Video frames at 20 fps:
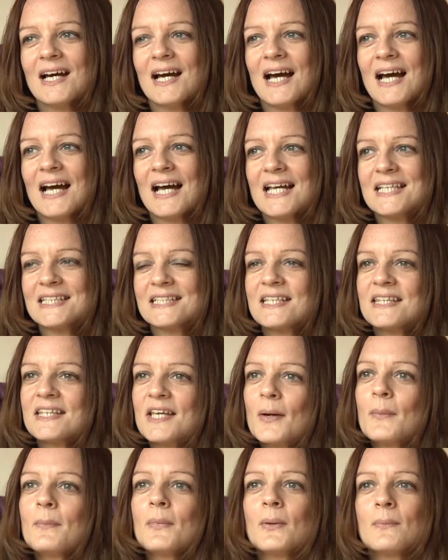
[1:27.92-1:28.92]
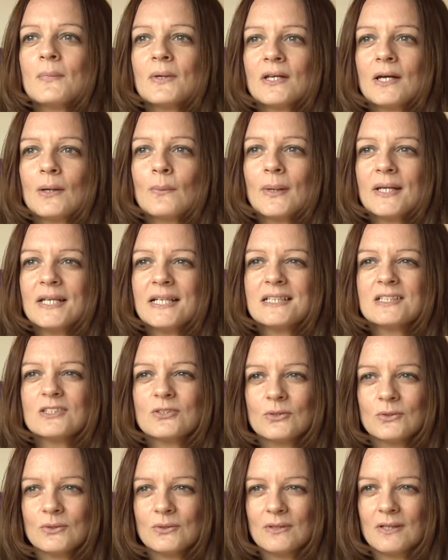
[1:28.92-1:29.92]
And at that moment, I went
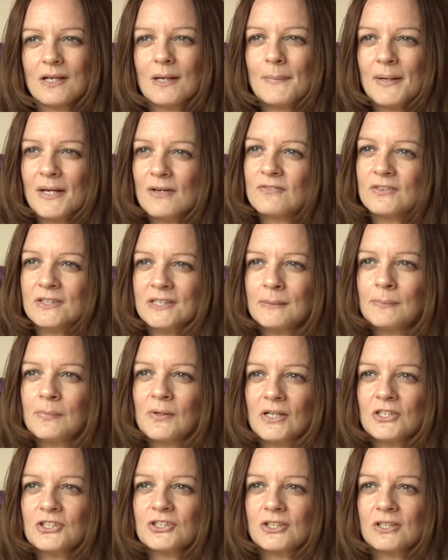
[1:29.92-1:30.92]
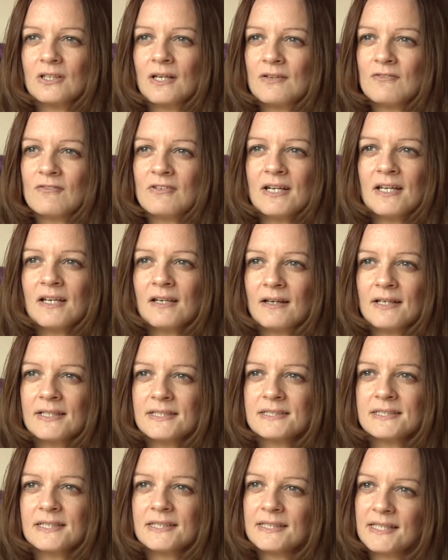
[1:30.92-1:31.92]
into a bit of a depression. I
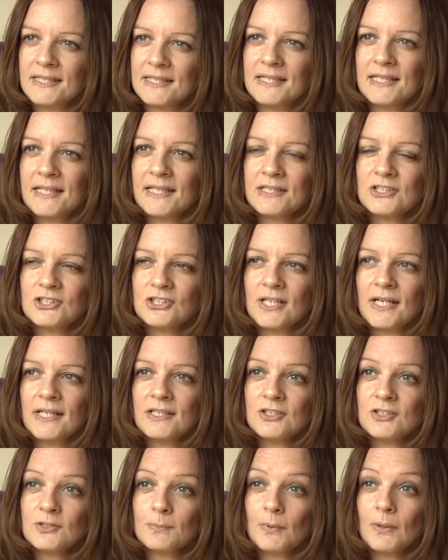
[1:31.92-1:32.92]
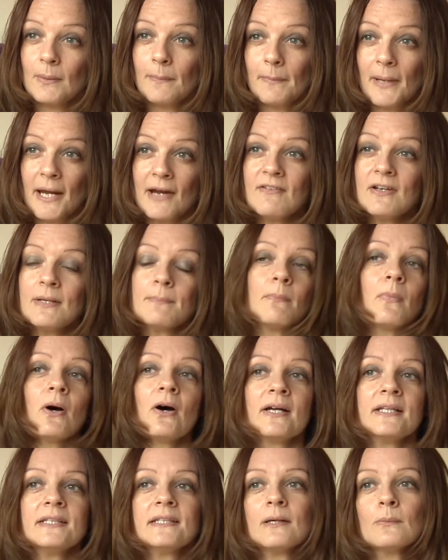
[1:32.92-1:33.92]
realised that nothing had changed. But bearing in
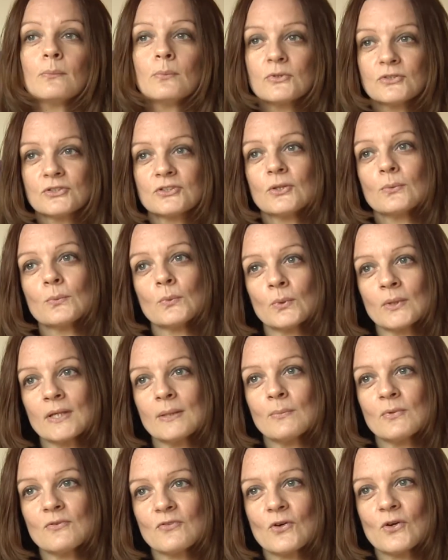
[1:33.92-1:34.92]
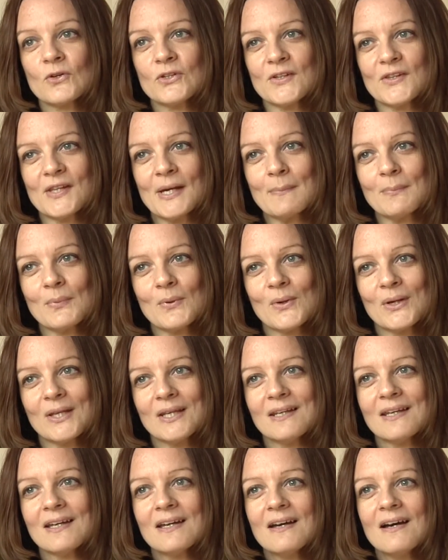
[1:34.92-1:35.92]
mind, I was not walking with God at that
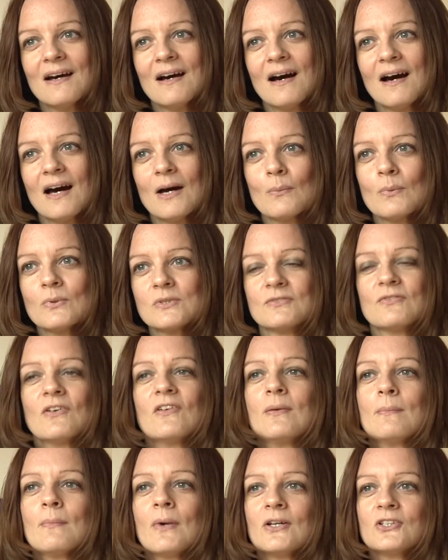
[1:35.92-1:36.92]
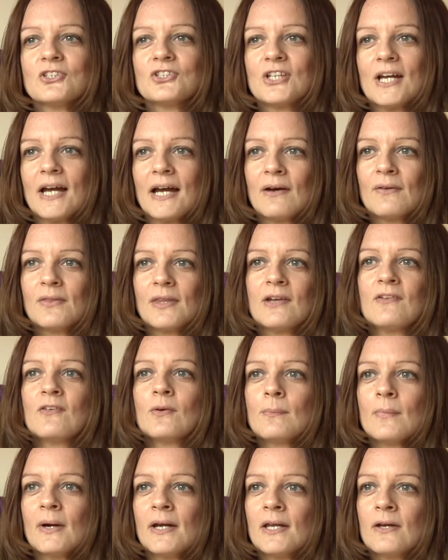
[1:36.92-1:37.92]
point. I was very much out there
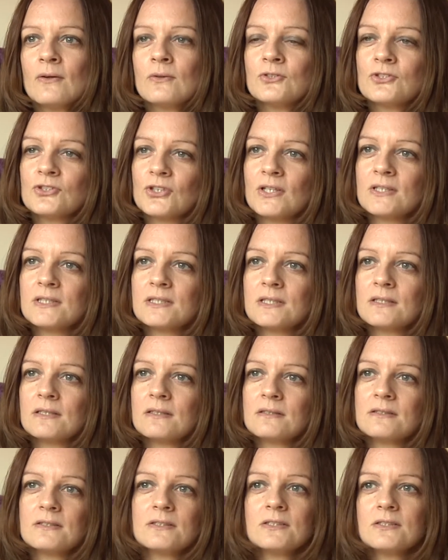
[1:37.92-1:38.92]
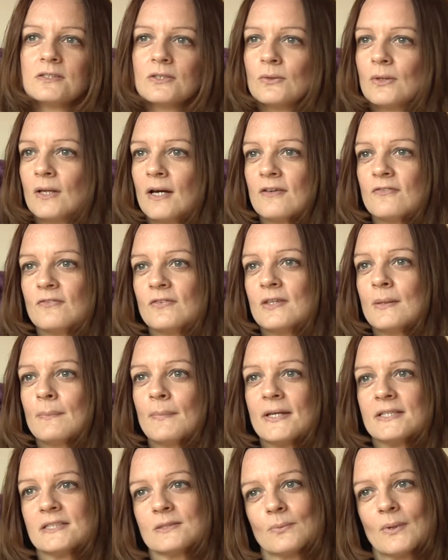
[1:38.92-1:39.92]
on my own, trying to do life in the
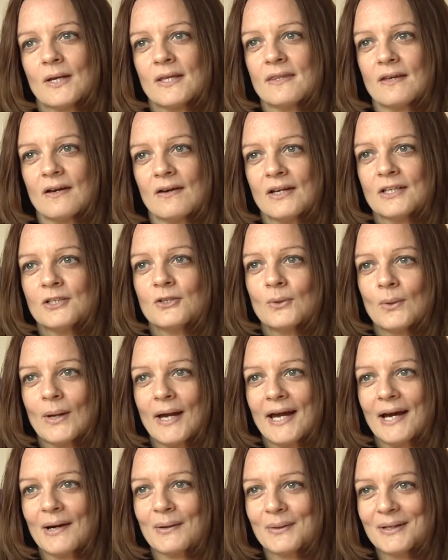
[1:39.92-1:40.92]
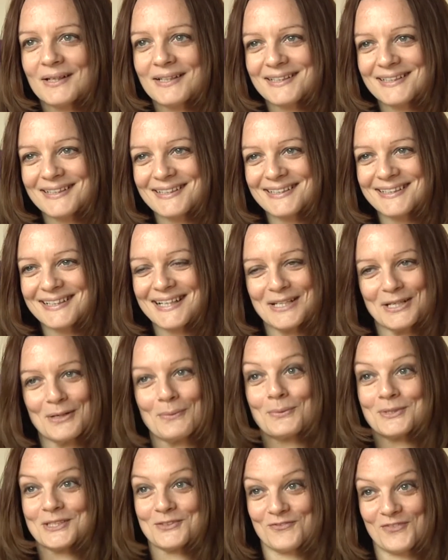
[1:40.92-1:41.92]
best way that I knew how. And I
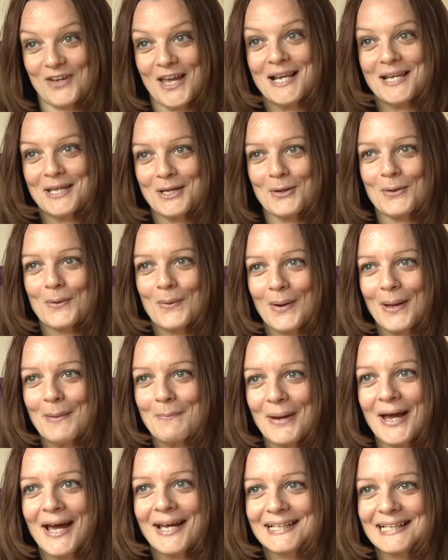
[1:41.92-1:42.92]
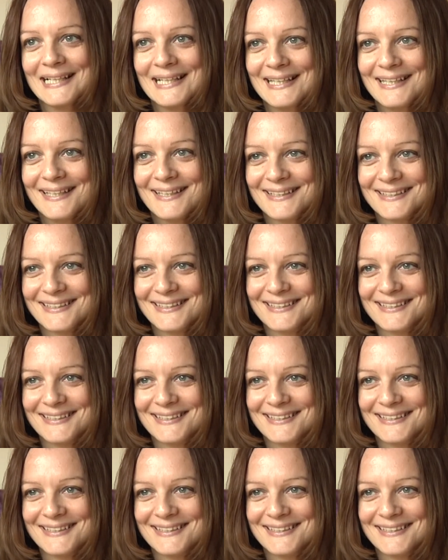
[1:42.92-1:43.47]
was failing quite badly.